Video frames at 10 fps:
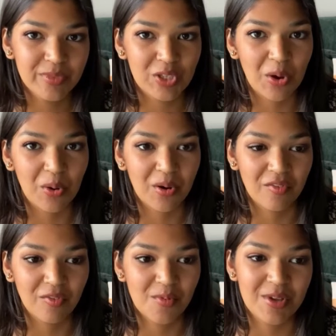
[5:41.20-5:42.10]
So
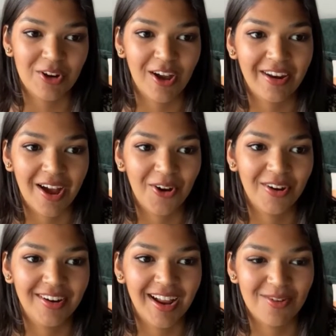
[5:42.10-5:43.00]
from here on
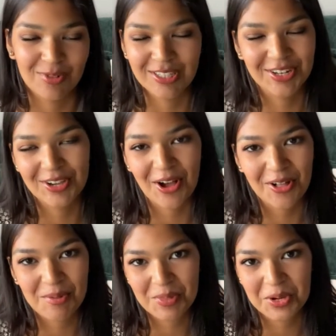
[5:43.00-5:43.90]
out, I'm just gonna
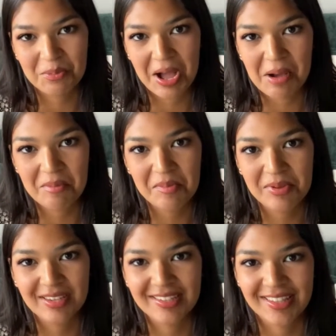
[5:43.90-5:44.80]
call him Little Pomp
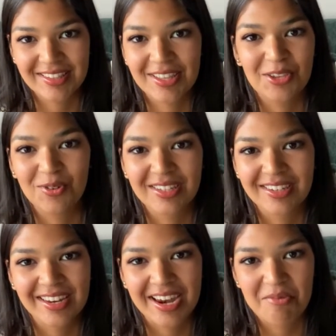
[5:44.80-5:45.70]
because that's the
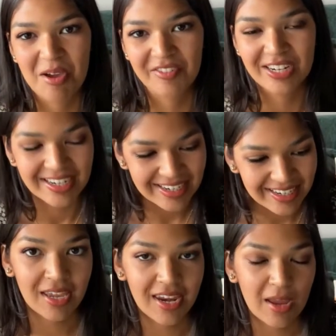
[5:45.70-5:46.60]
cutest nickname ever.
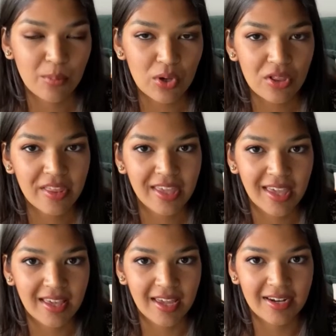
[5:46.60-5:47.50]
In April, the
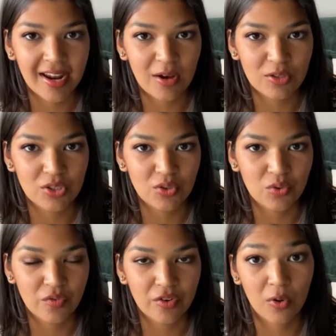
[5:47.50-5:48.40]
gang headed out
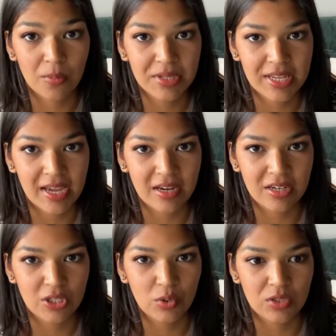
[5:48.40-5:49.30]
to Fort
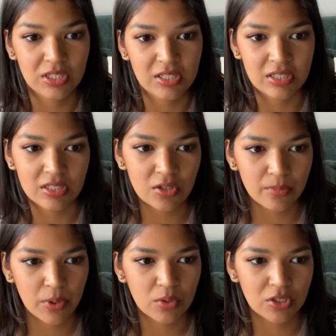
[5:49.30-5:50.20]
Medan using these
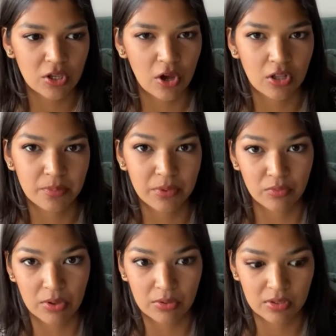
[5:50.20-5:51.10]
little boats called
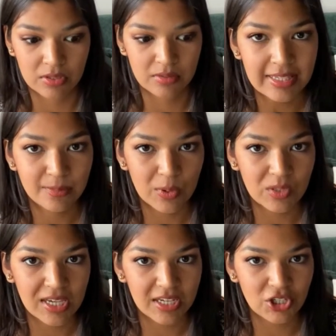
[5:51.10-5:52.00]
pirogues. These
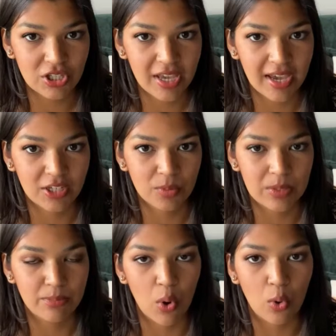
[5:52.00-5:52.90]
boats actually had to
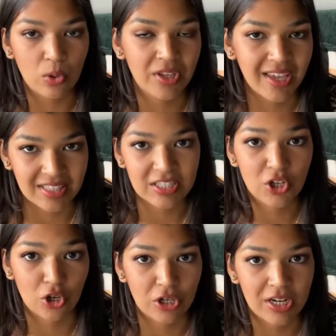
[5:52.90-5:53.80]
be pulled
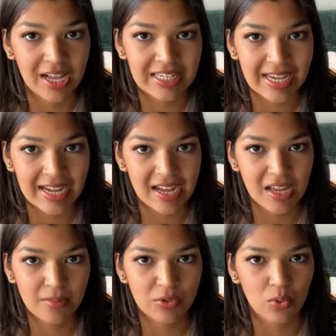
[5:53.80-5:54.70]
against current at
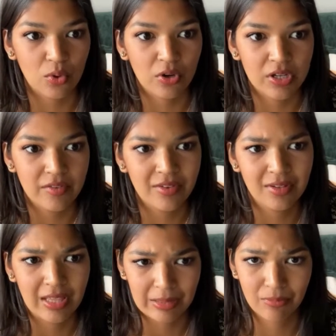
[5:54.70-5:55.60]
times, or
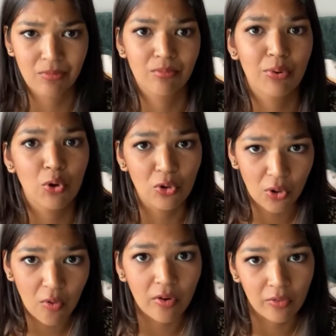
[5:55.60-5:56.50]
even like
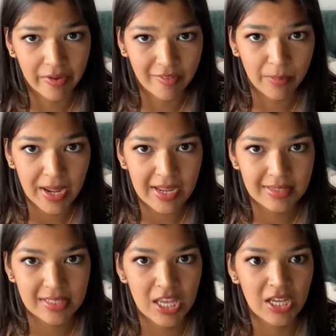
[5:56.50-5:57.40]
pulled over
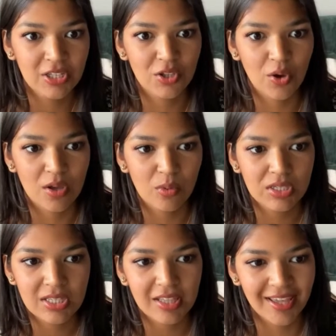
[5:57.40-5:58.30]
riverbanks. So it
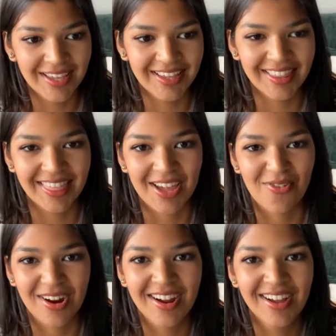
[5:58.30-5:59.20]
wasn't like they
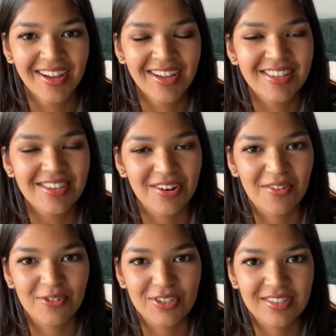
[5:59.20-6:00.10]
were,
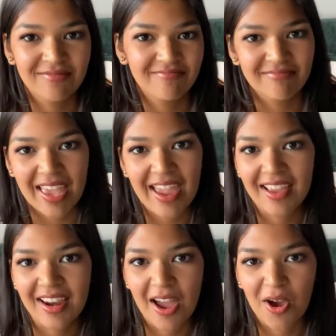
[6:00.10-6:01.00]
just
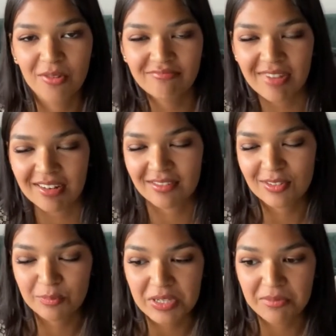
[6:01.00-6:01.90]
hanging out in a
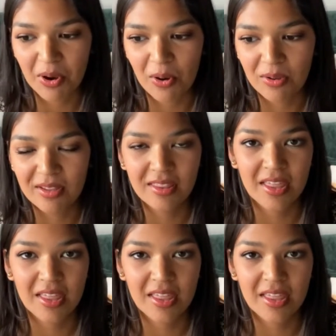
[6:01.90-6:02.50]
little speedboat.